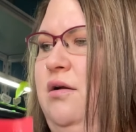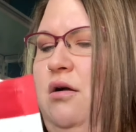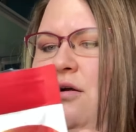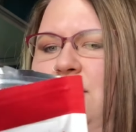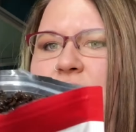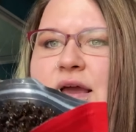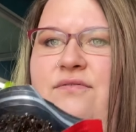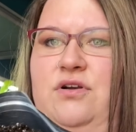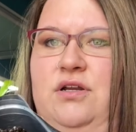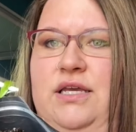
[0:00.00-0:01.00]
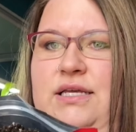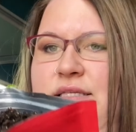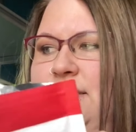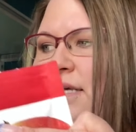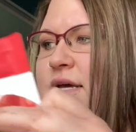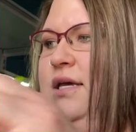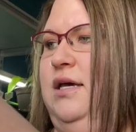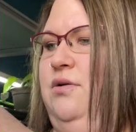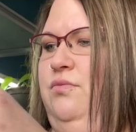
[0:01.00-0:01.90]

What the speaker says: hardly ever get sick.